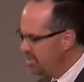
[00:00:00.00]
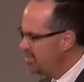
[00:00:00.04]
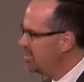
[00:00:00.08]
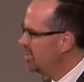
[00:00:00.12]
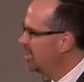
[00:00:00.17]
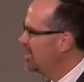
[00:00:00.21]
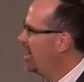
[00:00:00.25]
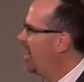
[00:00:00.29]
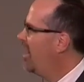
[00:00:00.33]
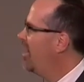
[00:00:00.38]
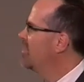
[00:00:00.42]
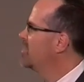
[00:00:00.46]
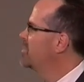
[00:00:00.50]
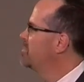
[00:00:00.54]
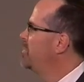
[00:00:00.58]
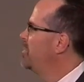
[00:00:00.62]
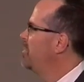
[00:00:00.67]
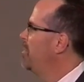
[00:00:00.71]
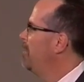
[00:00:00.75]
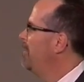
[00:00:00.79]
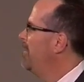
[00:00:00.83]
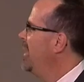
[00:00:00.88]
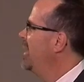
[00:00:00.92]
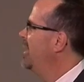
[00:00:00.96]
is the
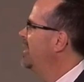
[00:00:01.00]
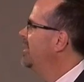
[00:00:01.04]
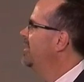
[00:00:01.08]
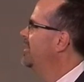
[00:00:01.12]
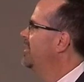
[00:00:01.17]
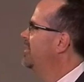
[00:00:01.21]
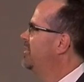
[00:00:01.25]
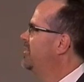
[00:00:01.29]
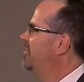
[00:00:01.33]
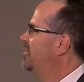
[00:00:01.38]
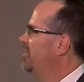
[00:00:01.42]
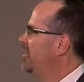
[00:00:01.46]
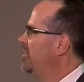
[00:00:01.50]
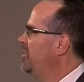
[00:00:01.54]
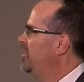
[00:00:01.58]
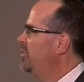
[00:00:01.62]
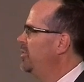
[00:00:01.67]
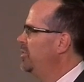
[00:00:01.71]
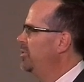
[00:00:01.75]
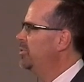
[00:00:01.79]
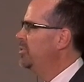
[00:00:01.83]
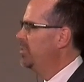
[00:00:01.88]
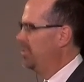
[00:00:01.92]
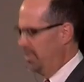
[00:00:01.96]
gospel meant to
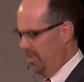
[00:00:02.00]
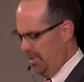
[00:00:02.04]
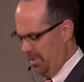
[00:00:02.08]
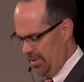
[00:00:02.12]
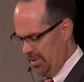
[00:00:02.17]
you?